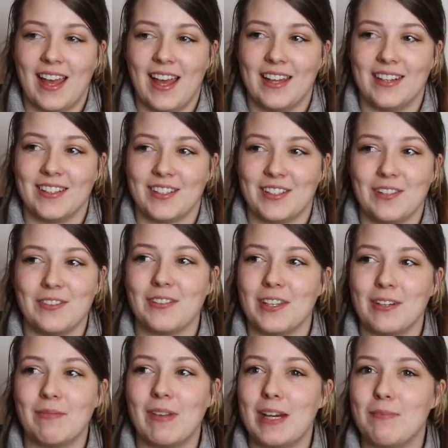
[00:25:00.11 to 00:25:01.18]
And I don't
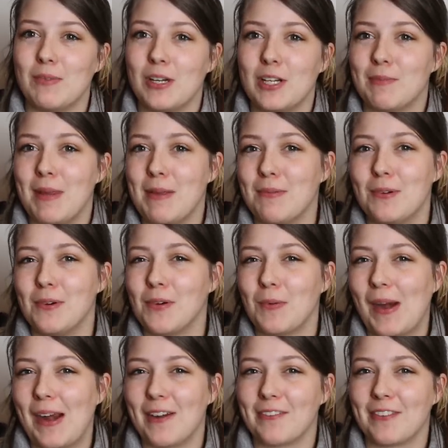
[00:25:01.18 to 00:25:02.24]
think many British people are
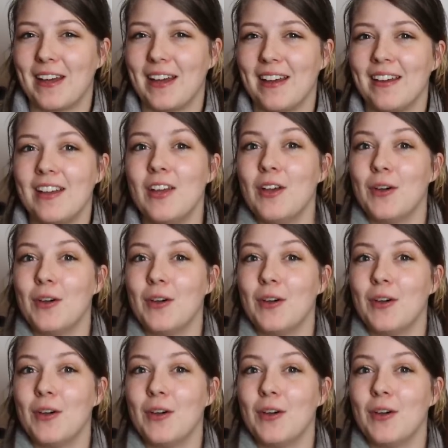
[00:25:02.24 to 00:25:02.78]
aware of that.